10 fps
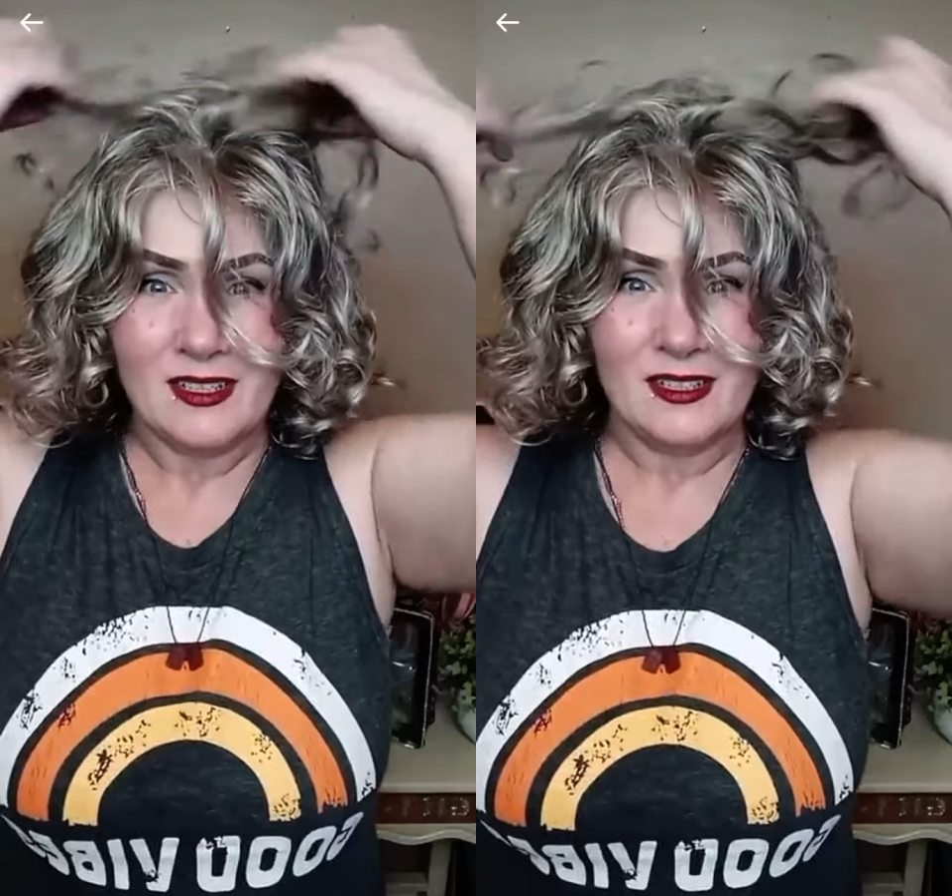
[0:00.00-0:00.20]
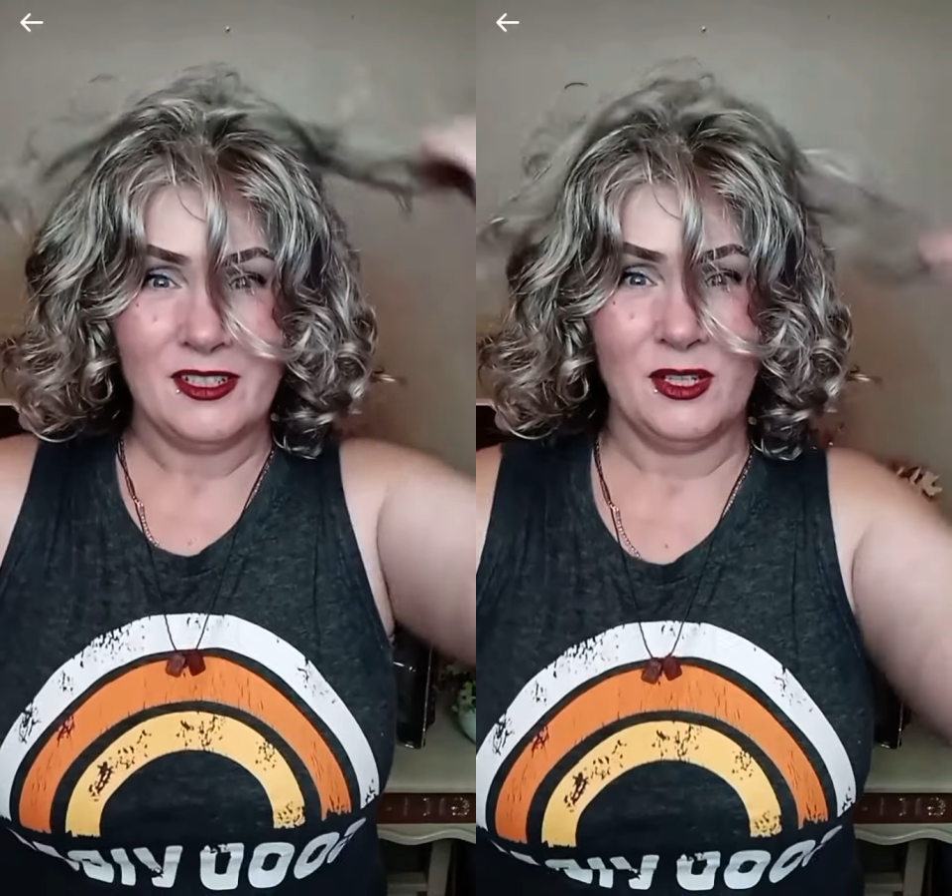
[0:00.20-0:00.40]

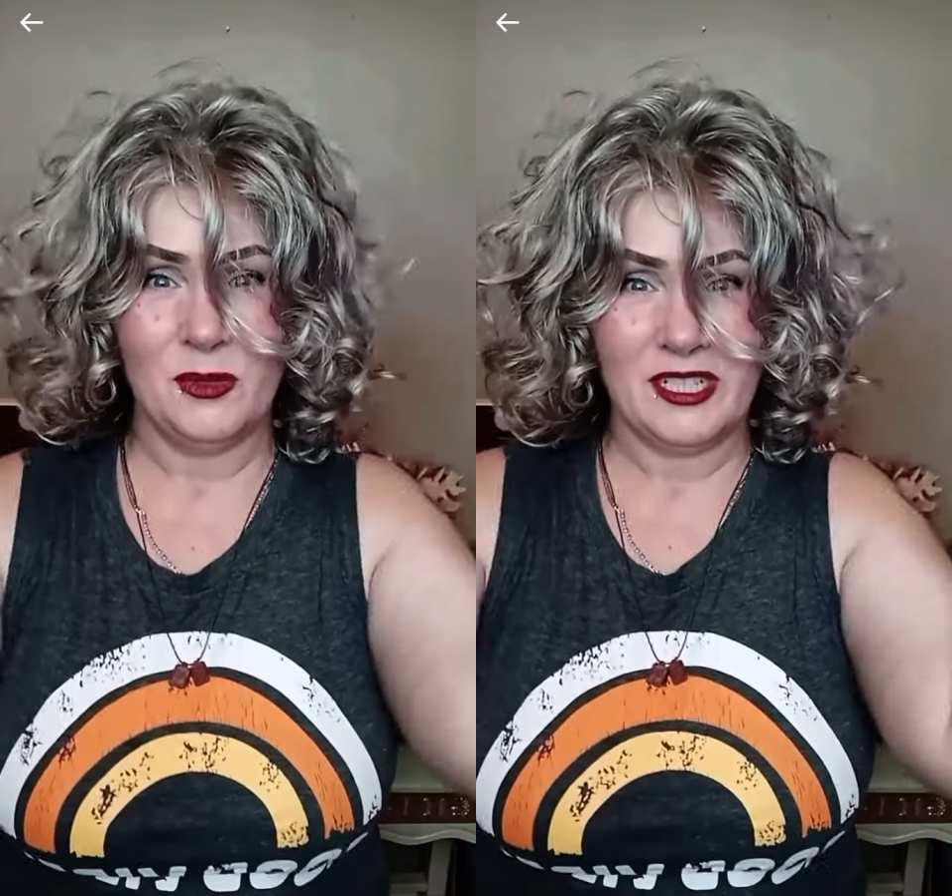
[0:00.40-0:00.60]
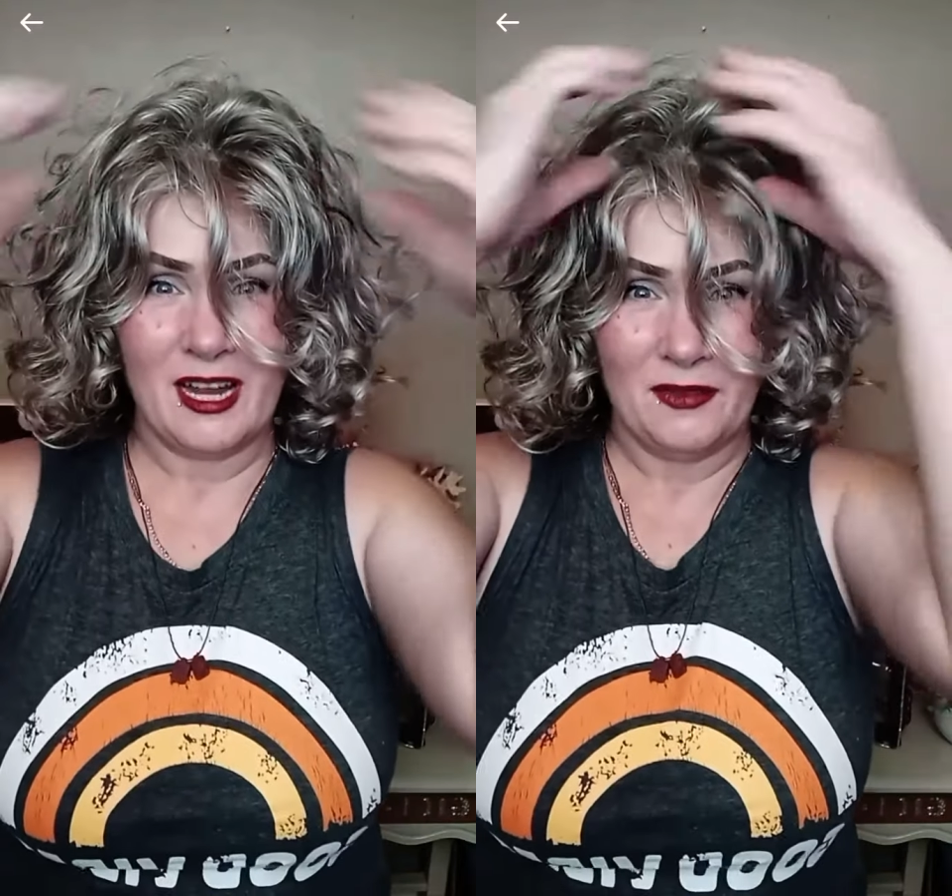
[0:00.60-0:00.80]
Do her
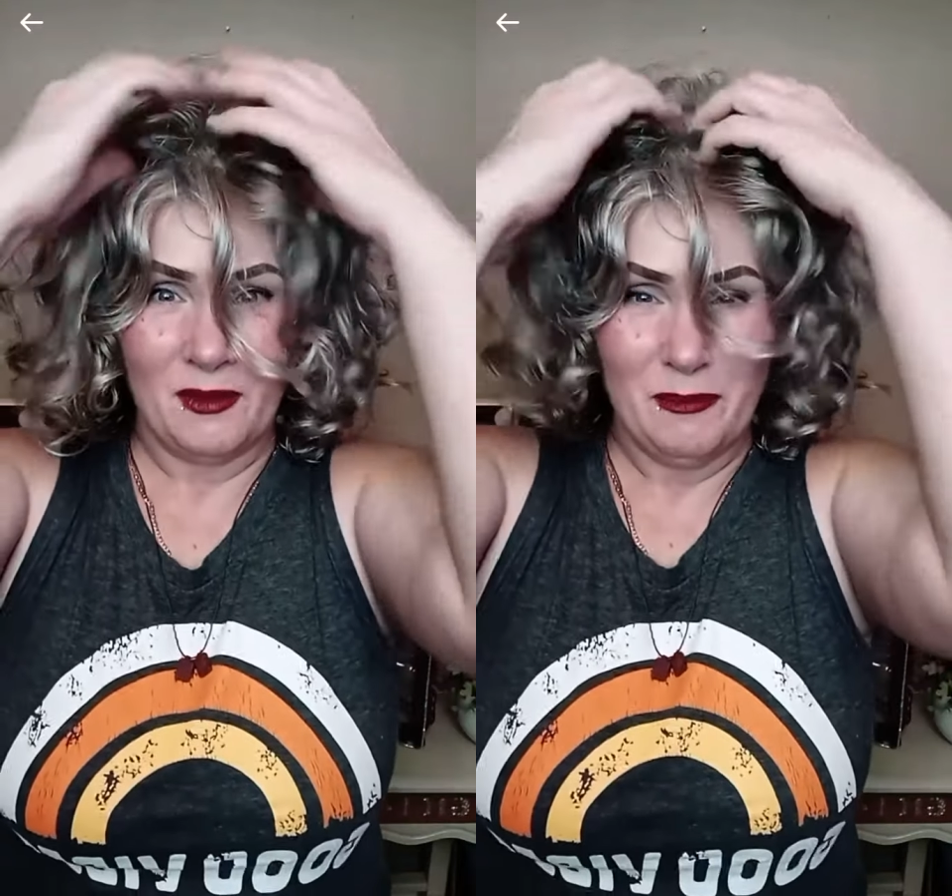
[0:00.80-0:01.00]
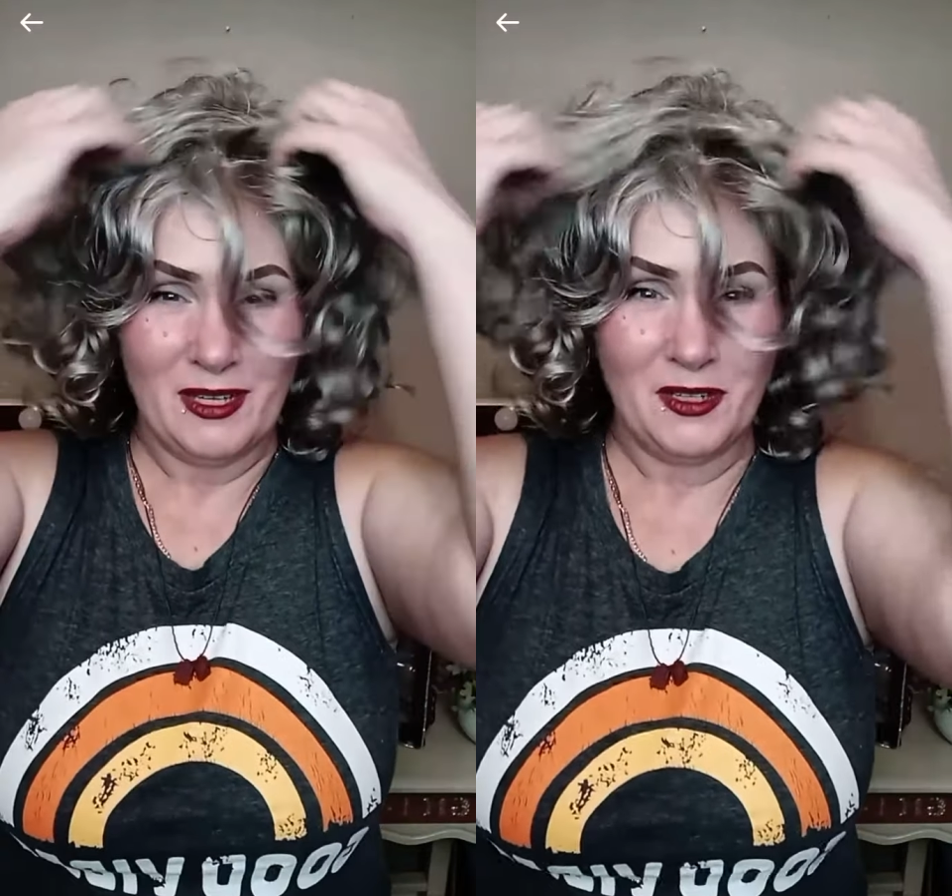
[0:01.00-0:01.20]
down the
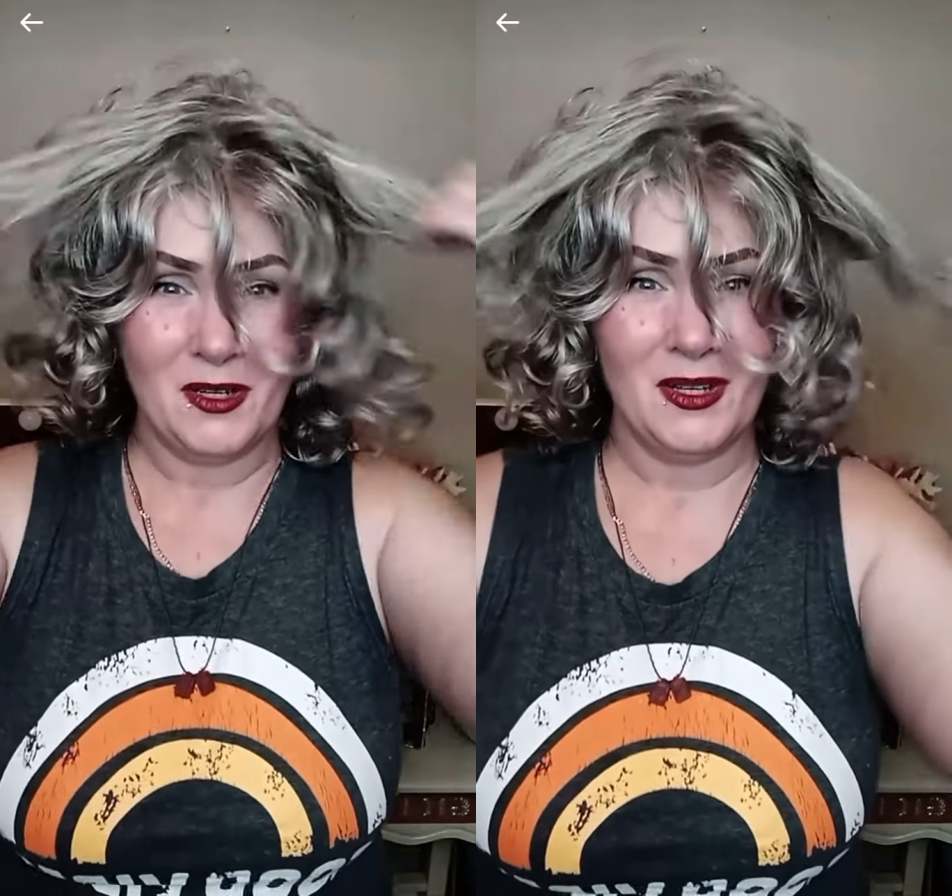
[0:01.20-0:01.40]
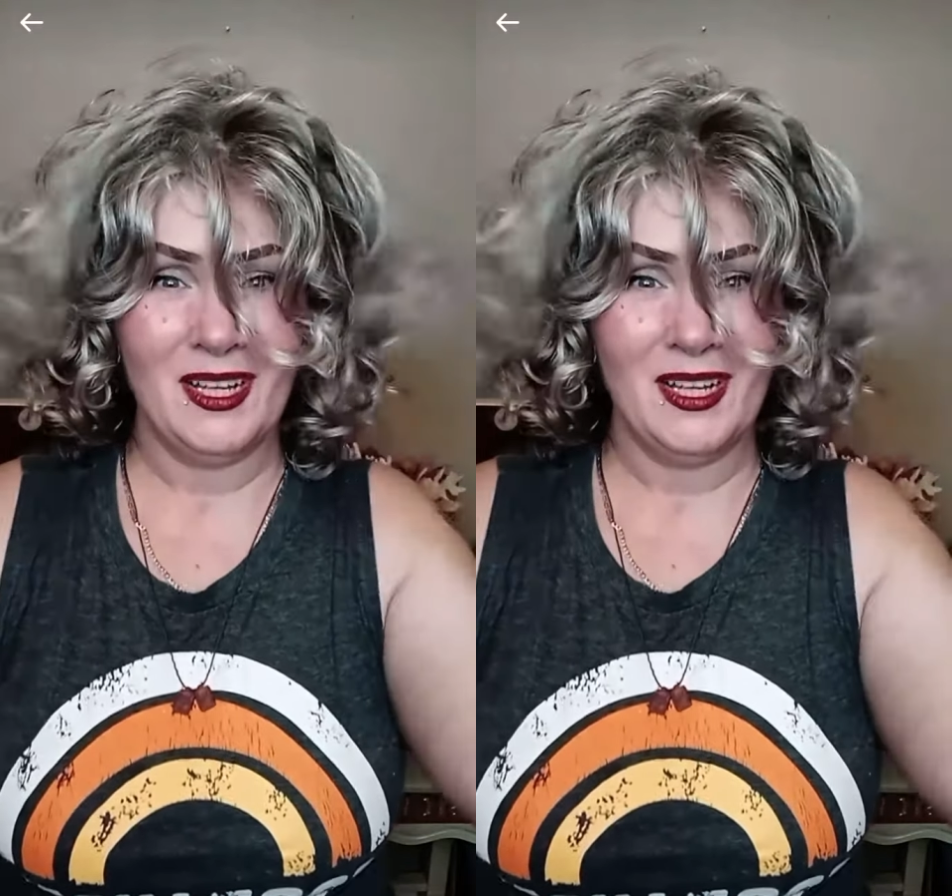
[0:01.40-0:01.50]
middle,